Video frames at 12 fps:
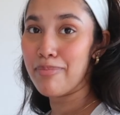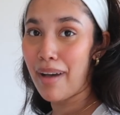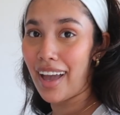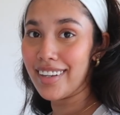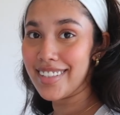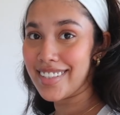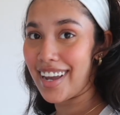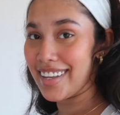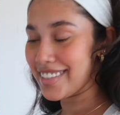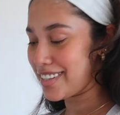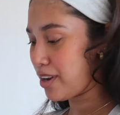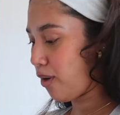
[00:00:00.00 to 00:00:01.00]
pan is
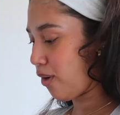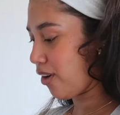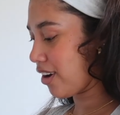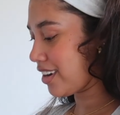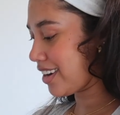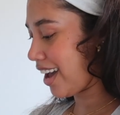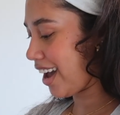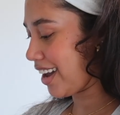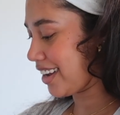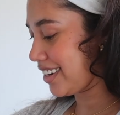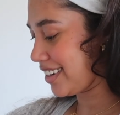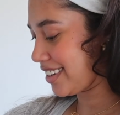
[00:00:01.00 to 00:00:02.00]
nice and hot,
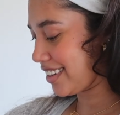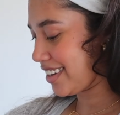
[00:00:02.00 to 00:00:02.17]
and